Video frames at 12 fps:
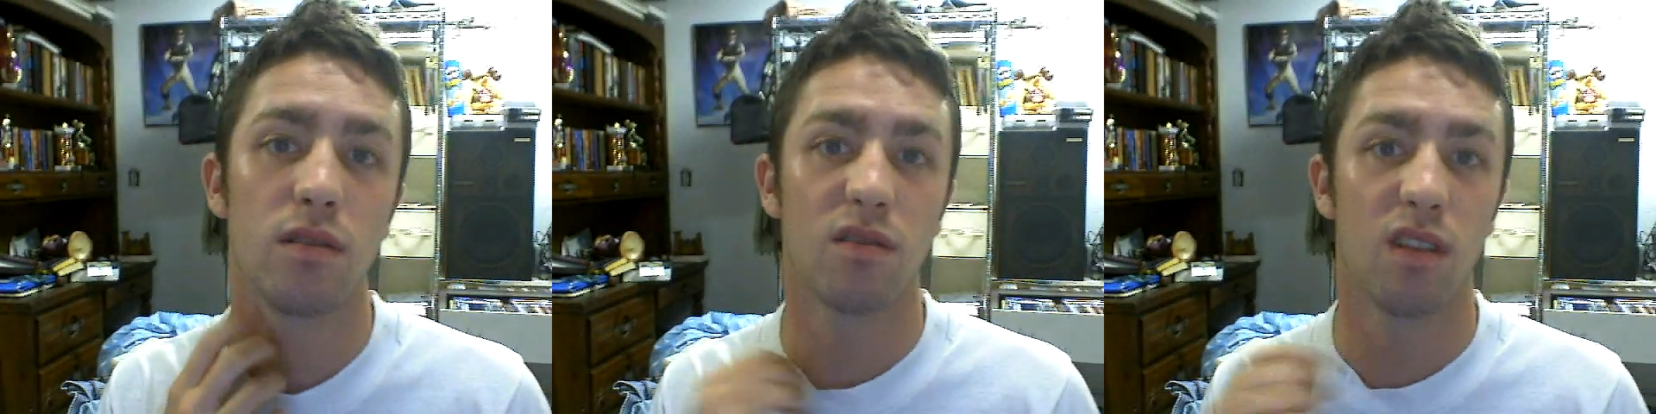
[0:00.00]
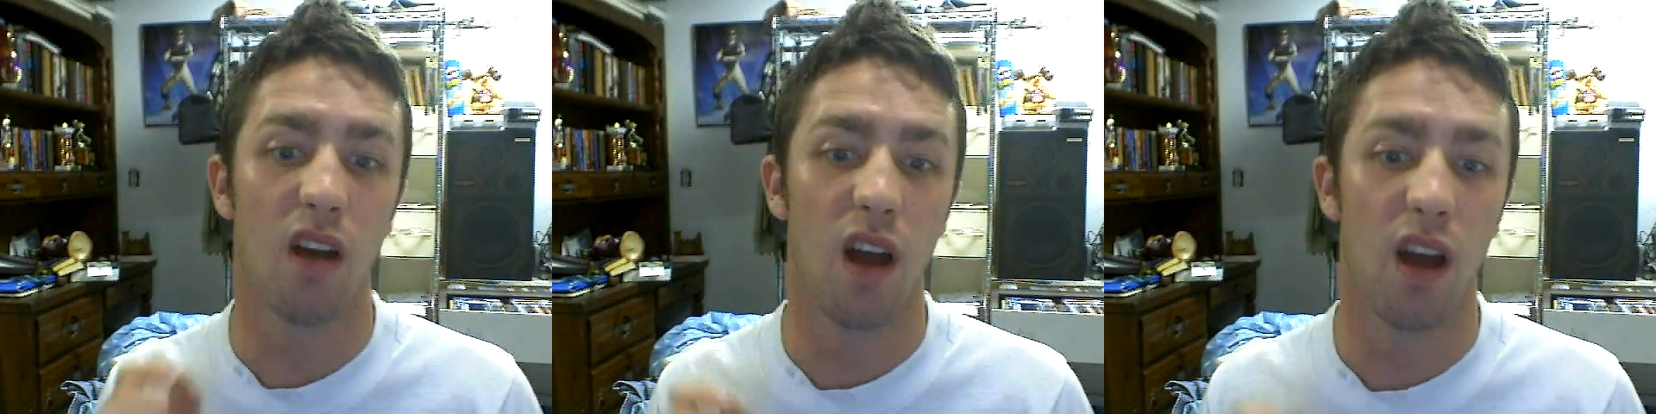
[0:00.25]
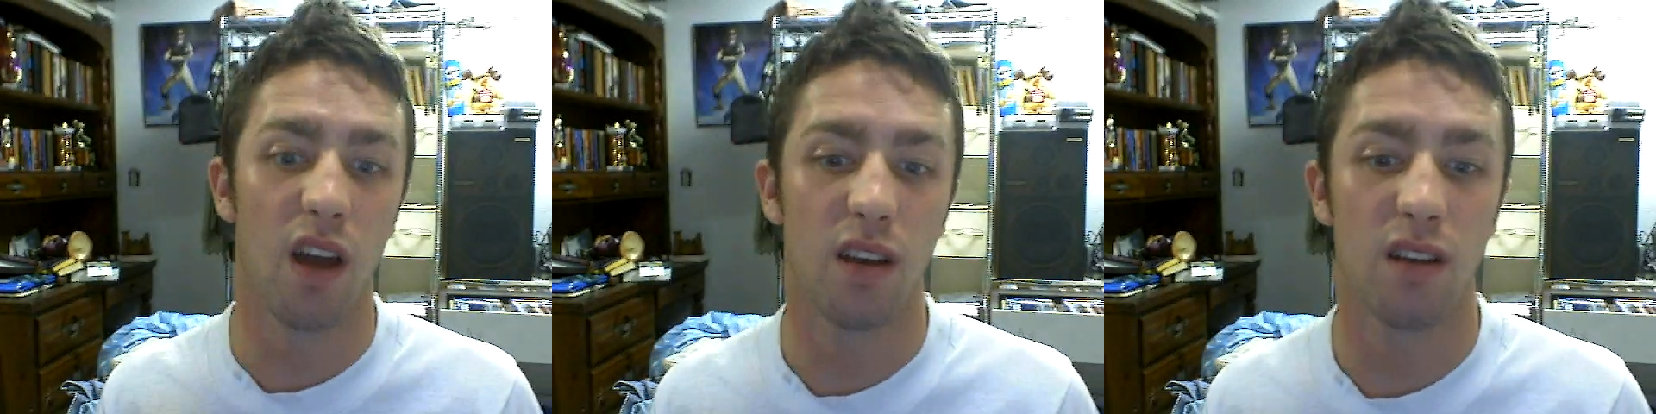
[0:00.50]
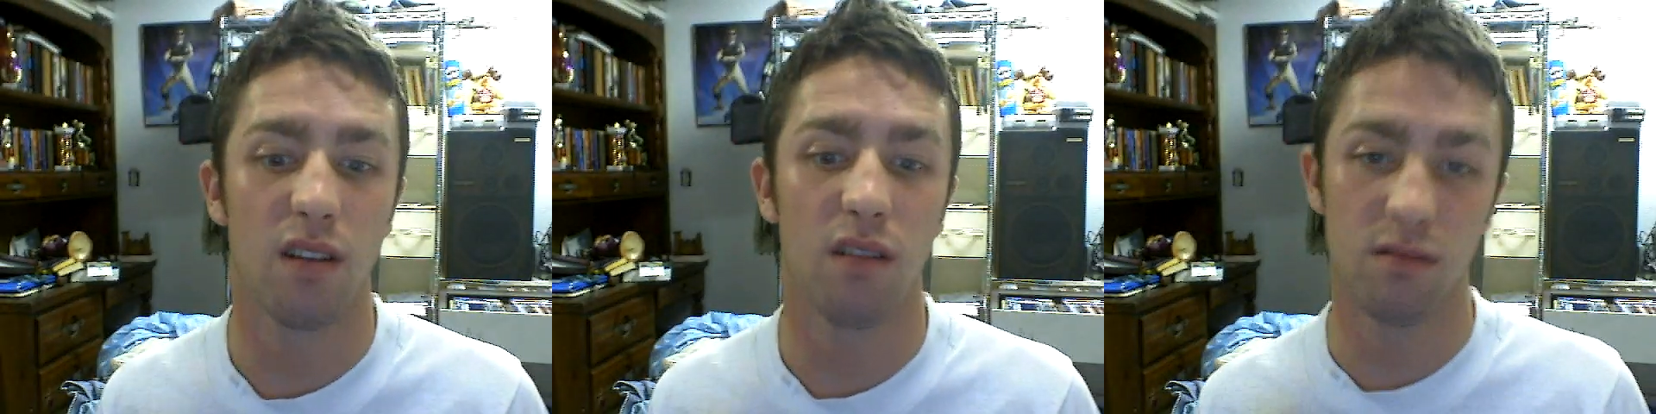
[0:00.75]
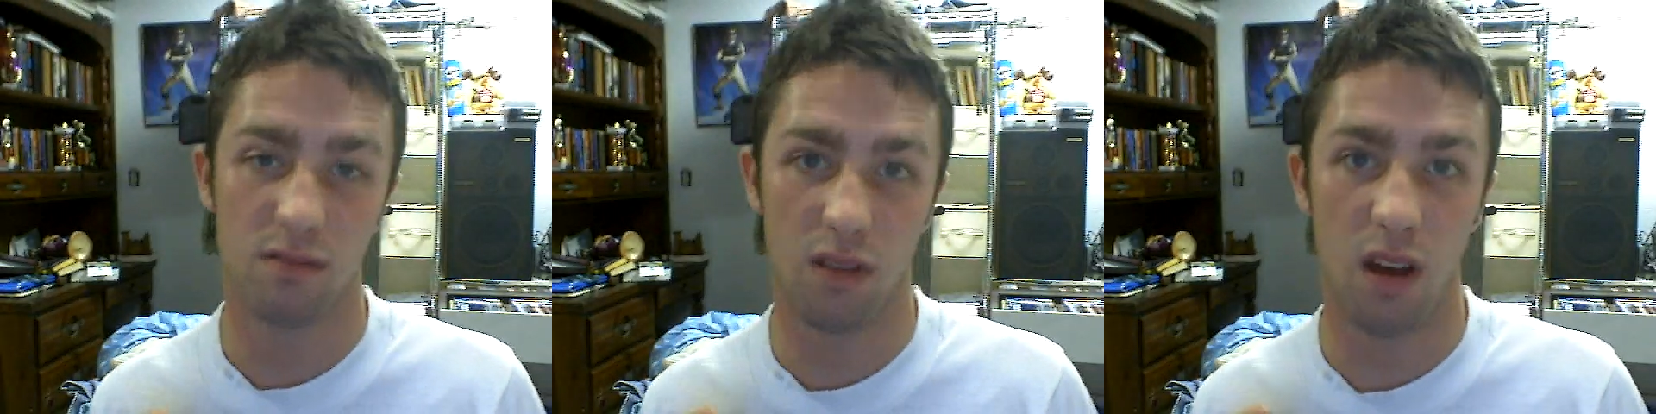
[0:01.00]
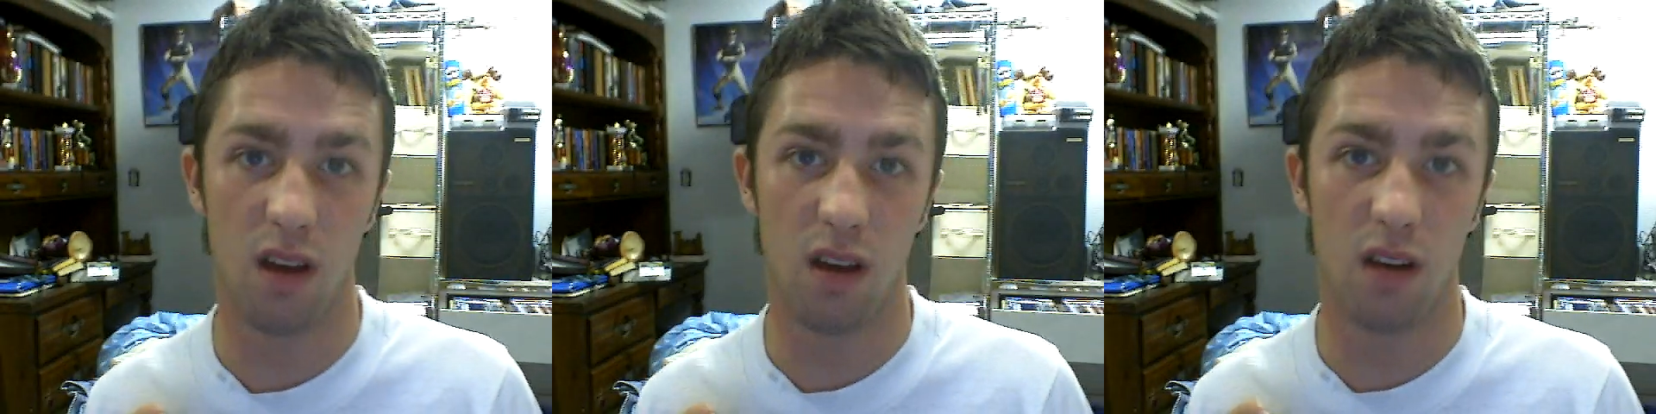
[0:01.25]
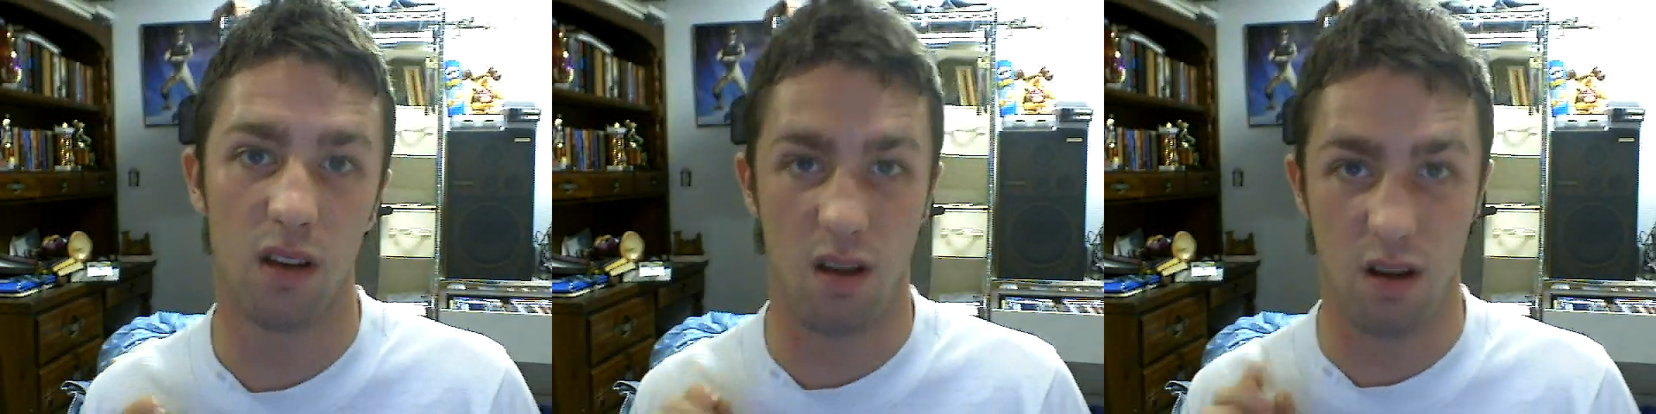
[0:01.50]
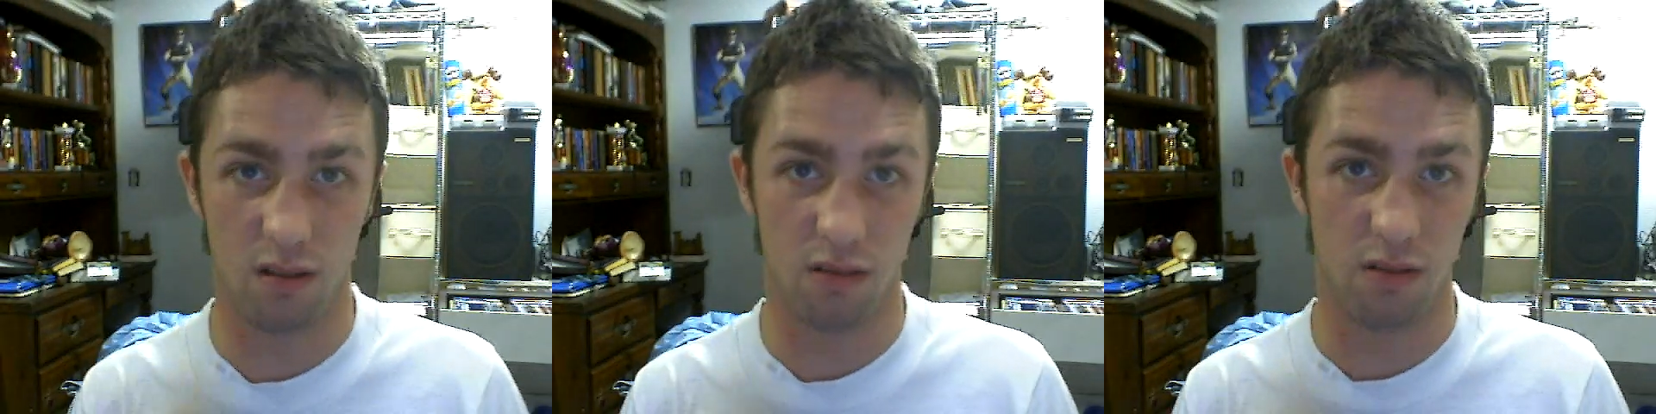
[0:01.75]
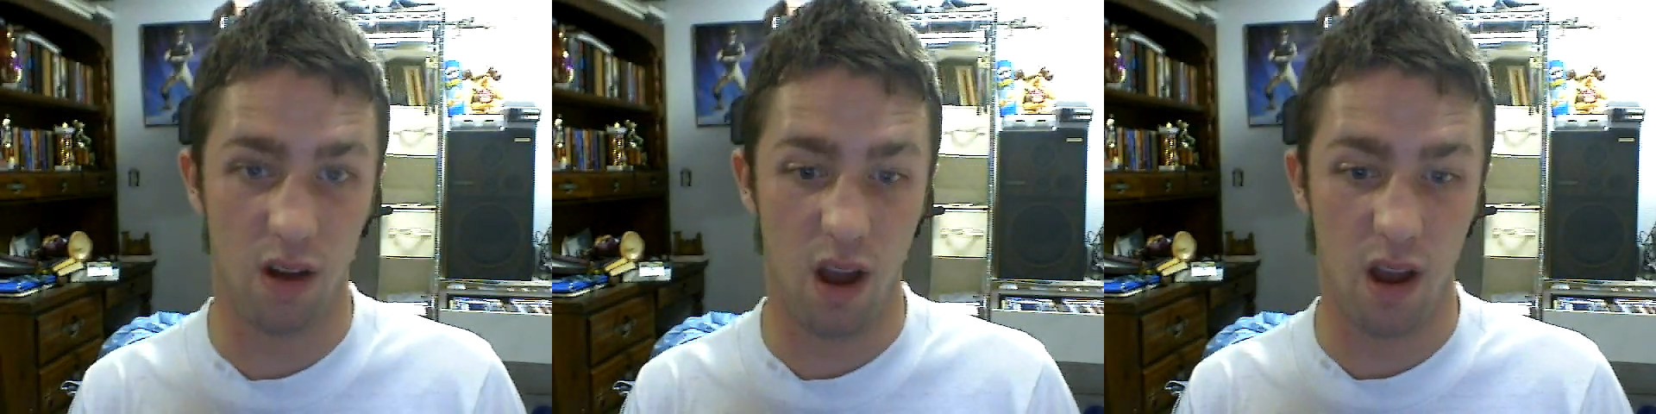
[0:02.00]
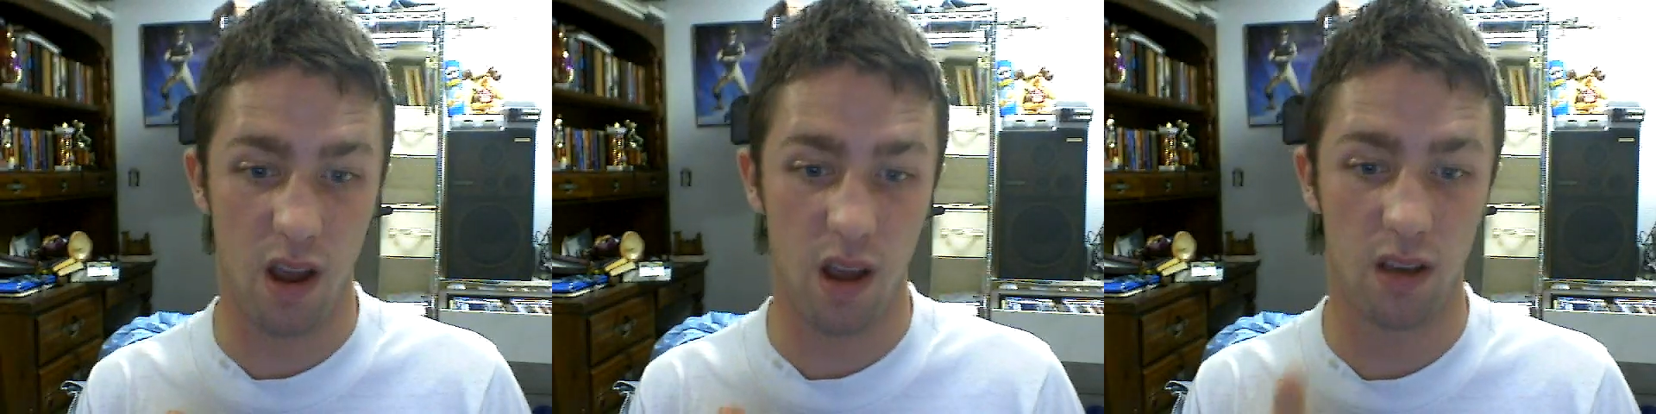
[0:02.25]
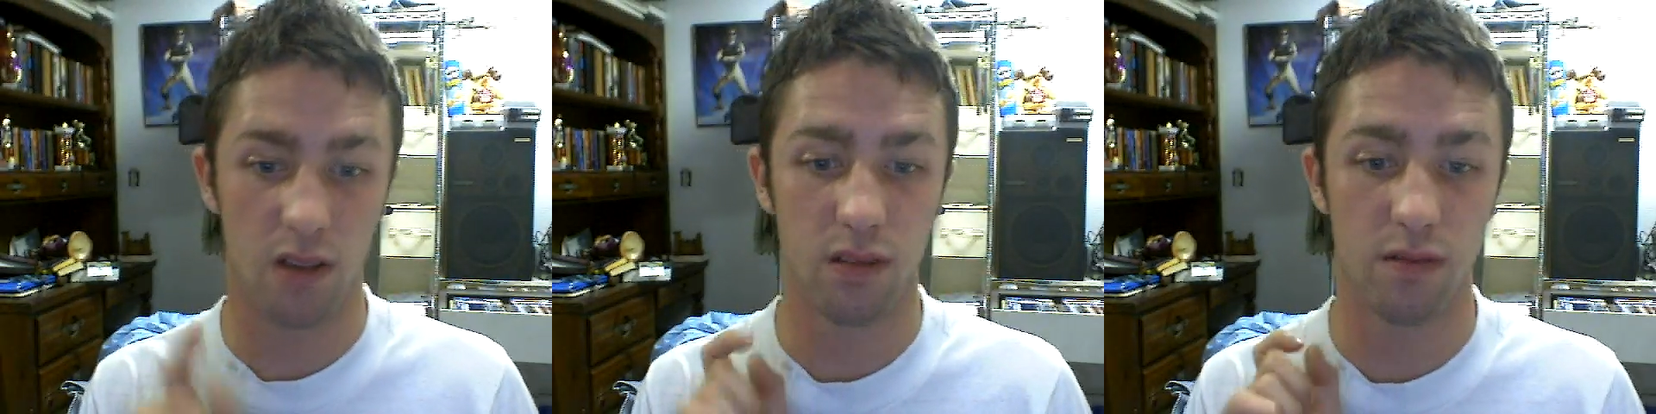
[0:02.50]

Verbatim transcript: Okay, okay, are you ready?